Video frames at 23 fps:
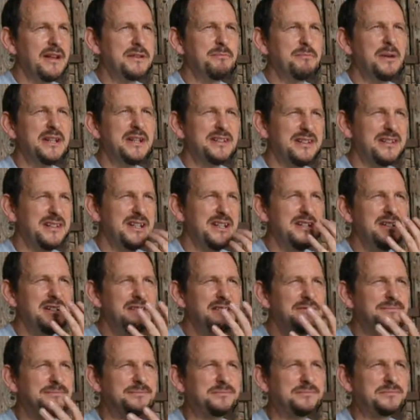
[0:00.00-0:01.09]
Oh, that's better.
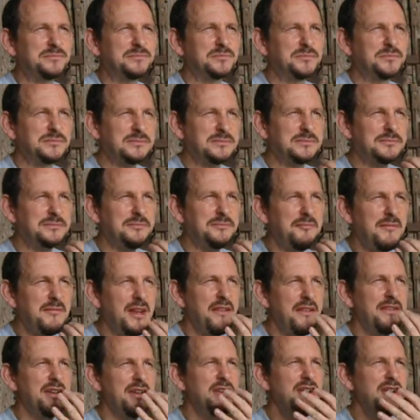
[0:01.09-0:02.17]

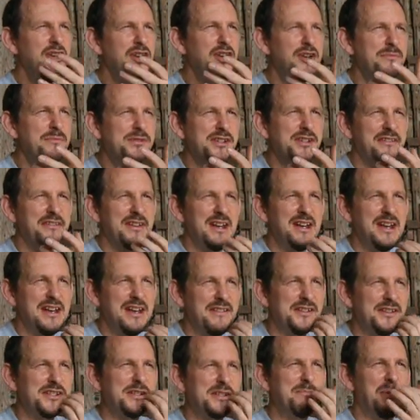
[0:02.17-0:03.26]
The herbs are
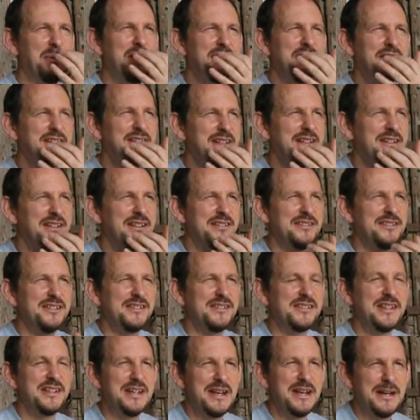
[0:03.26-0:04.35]
there, the spiciness
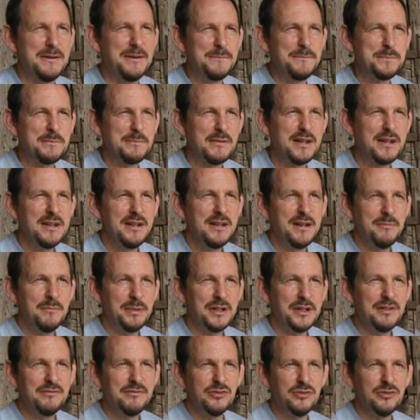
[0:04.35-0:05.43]
is there,
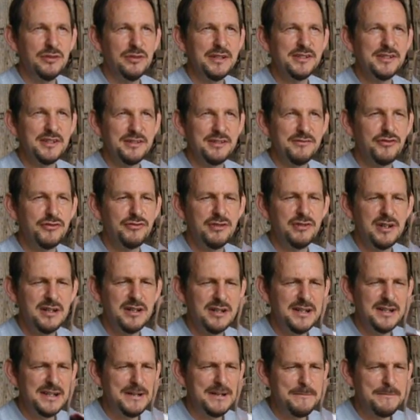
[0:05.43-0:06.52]
but overall it's a
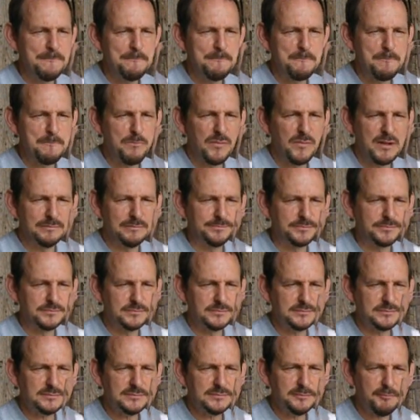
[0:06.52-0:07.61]
dry,
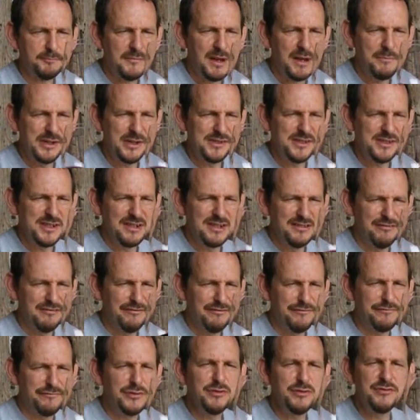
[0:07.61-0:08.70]
but still
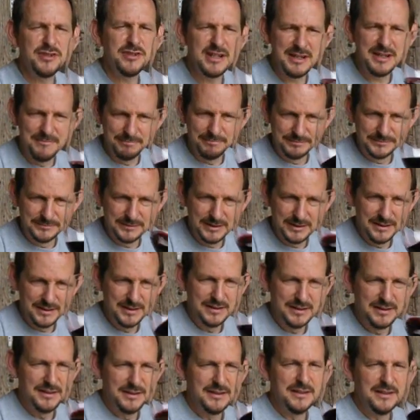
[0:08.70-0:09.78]
fruity
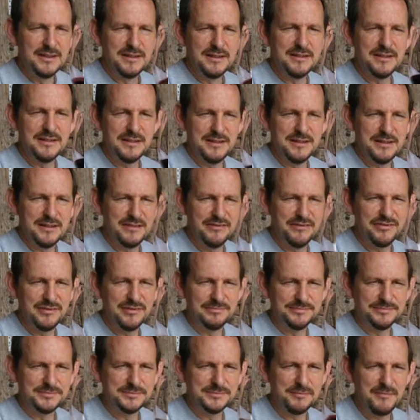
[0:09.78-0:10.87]
kind of
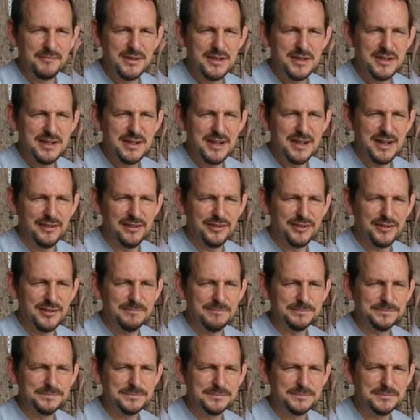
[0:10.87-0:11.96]
taste.
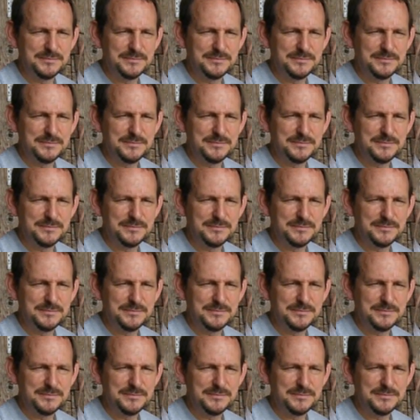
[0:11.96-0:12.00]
